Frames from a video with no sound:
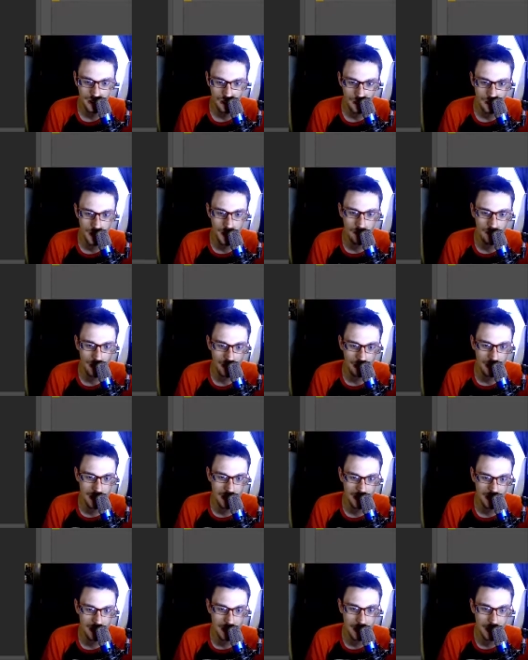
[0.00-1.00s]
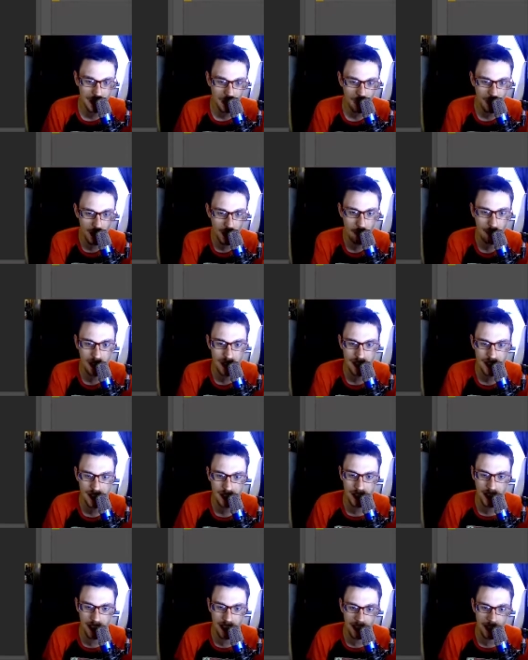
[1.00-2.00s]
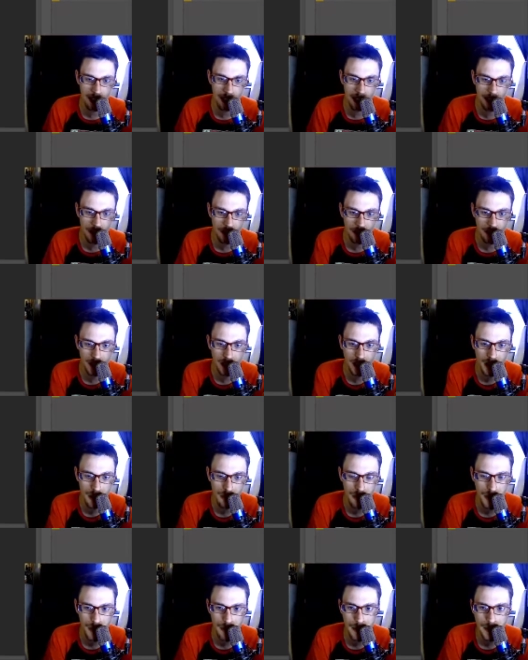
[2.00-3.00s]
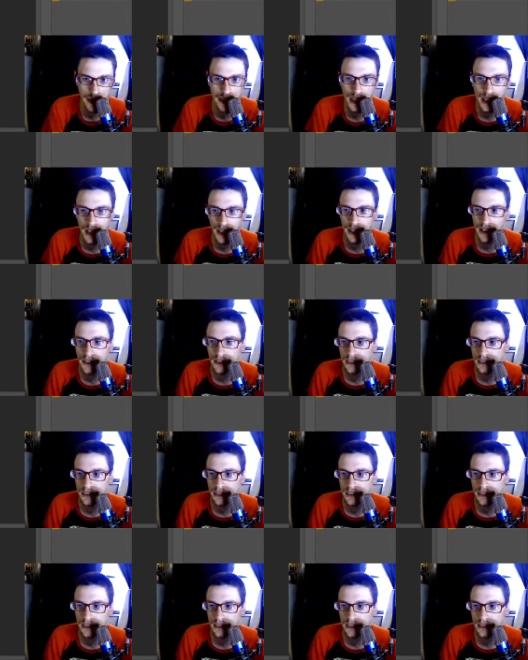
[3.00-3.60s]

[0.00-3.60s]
thumbnail is 1920 by 1080 at 300 ppi.